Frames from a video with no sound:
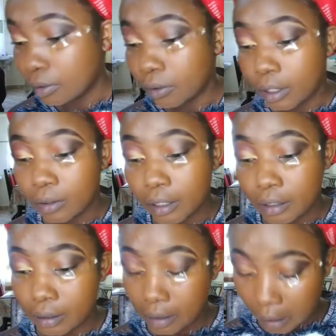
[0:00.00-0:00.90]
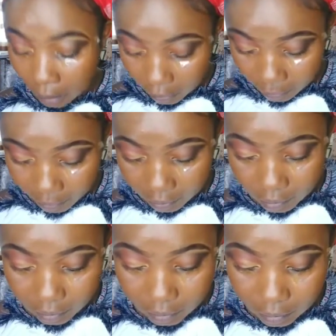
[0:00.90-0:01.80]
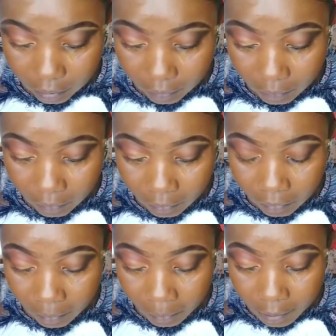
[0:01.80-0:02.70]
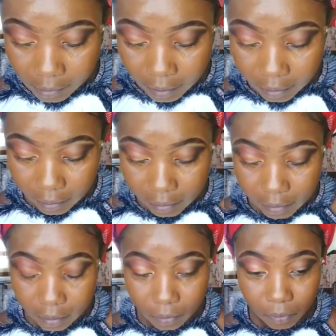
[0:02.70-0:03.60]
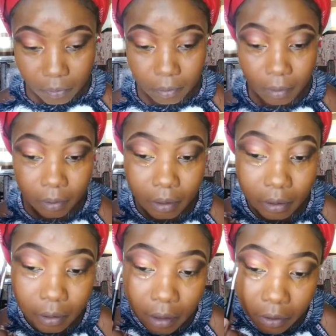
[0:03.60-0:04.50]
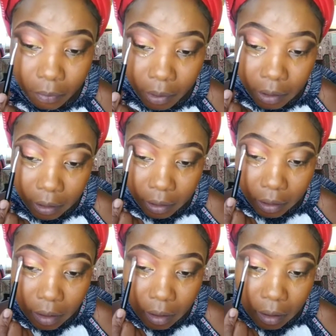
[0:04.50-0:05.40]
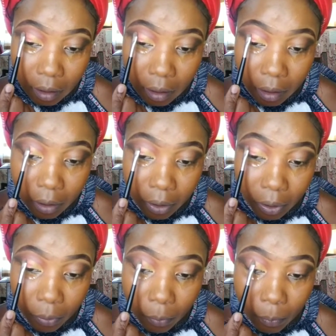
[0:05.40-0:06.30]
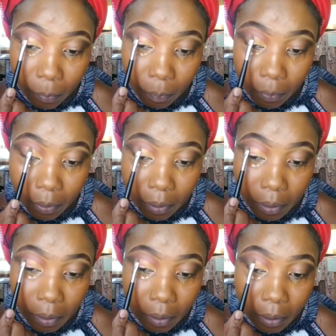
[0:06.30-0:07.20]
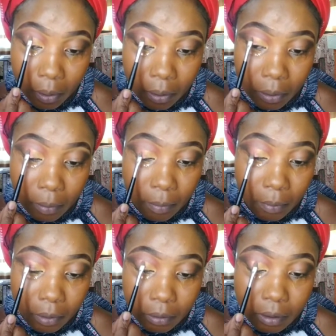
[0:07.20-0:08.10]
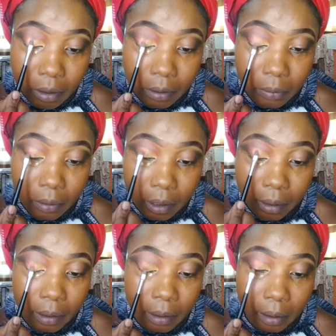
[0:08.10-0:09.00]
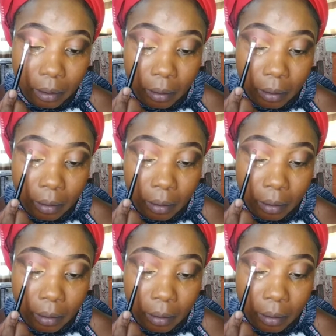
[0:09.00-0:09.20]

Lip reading: Okay, not that it's allowed, but there's nothing teachers could do about it. Can you beat a kid? Nope. People used to just do their thing.